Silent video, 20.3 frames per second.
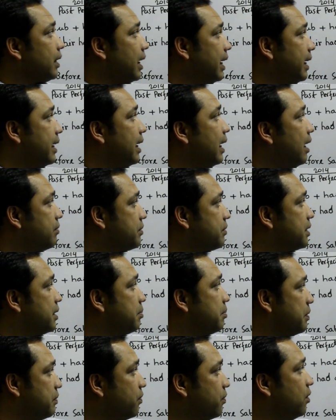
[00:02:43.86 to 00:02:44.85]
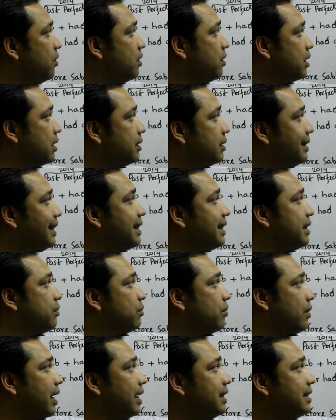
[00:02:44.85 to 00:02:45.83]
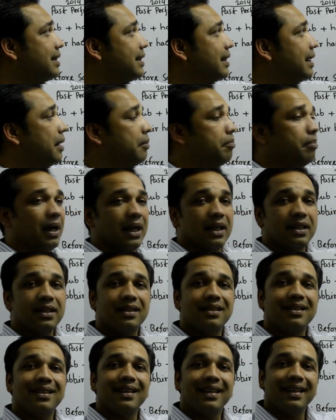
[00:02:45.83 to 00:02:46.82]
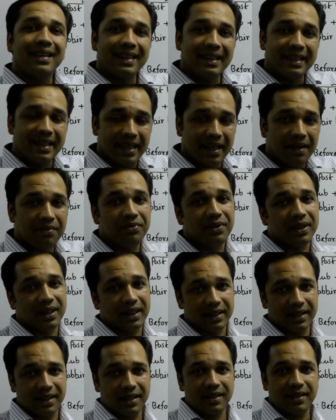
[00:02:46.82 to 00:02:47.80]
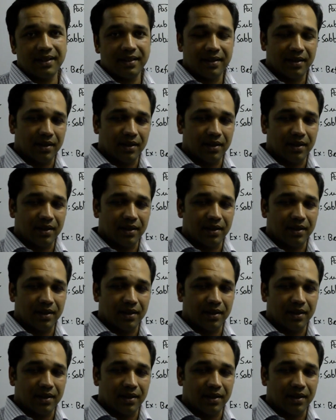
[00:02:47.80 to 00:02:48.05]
And after before, then you write past indefinite.